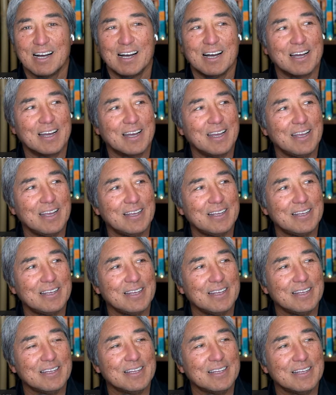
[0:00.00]

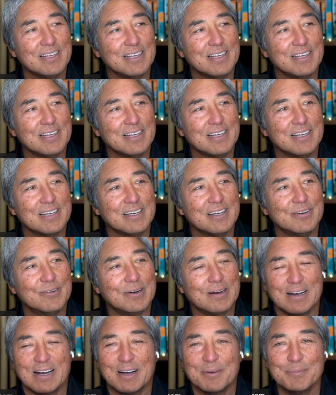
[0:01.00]
I
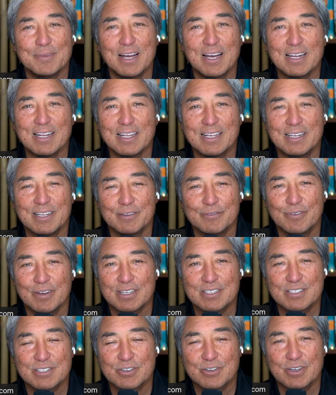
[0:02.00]
I'm not an
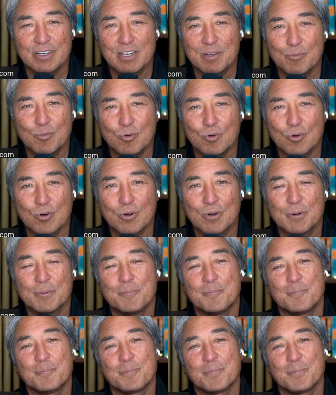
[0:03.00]
investor anymore.